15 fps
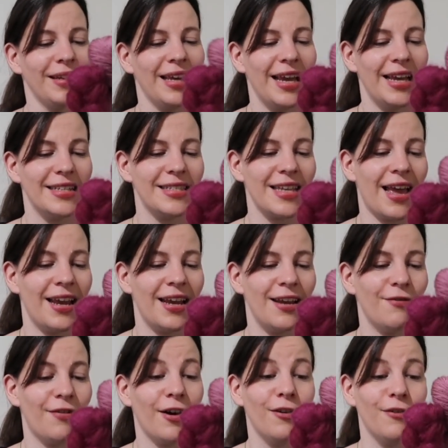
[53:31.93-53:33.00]
It's
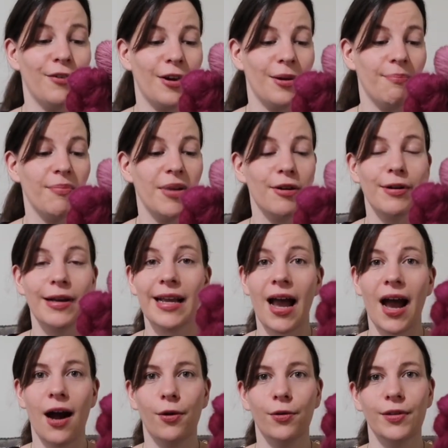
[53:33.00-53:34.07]
a Velvet Mirror
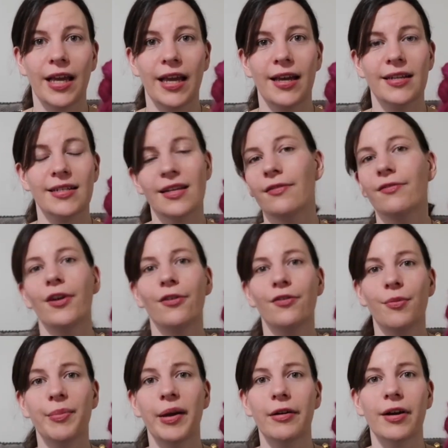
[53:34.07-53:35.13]
cowl kit, and
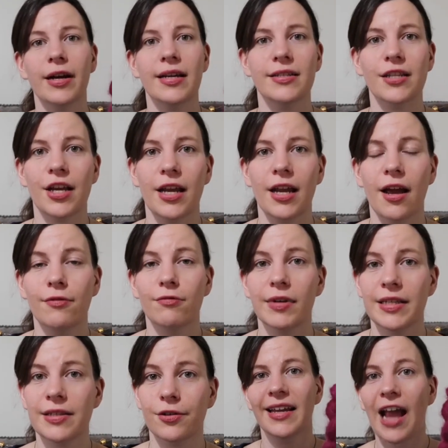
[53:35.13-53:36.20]
Velvet Mirror is a
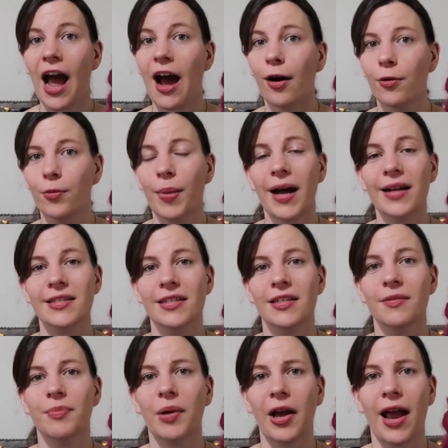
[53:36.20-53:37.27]
recent cowl
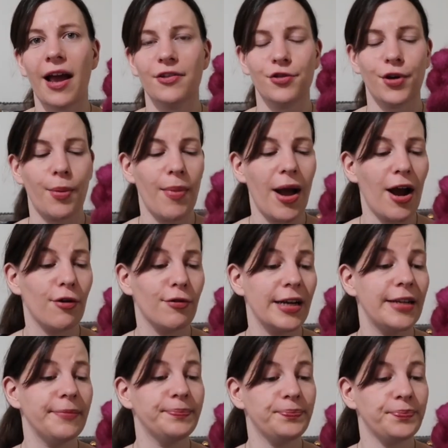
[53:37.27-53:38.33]
pattern by Andrea
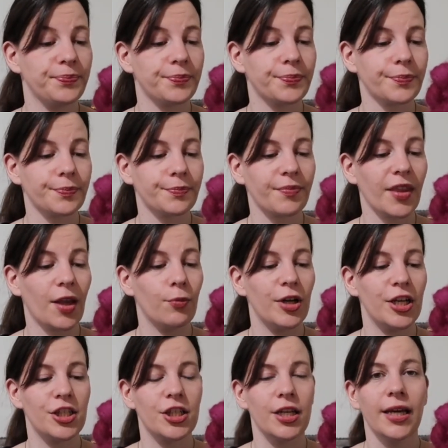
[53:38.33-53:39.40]
Mowry,
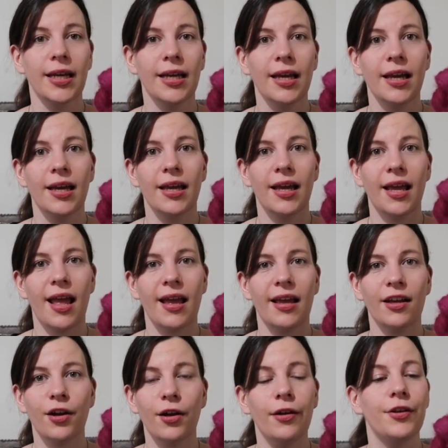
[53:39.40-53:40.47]
which
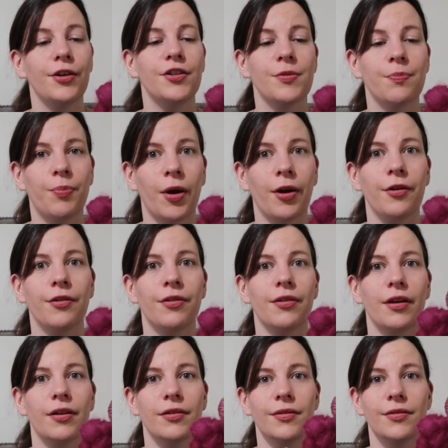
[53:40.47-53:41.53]
includes both
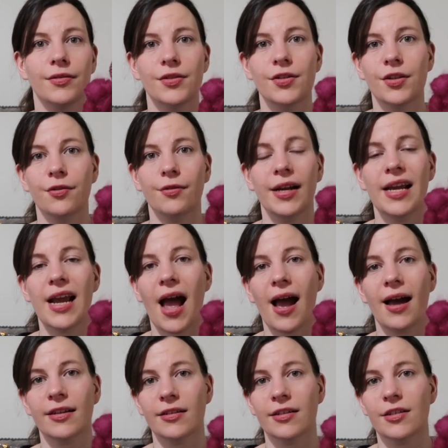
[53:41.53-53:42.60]
Surrey
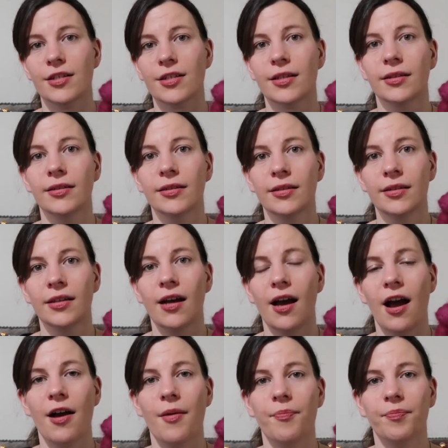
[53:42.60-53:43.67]
and
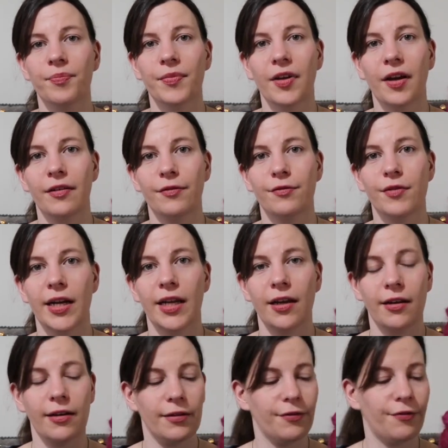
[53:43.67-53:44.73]
kind of
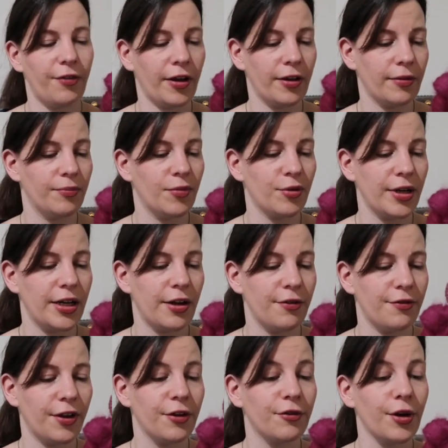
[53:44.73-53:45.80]
regular merino
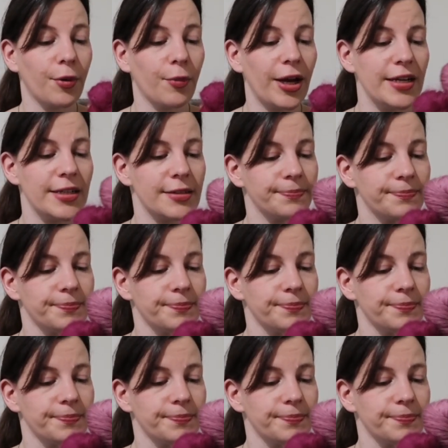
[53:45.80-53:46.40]
fingering weight.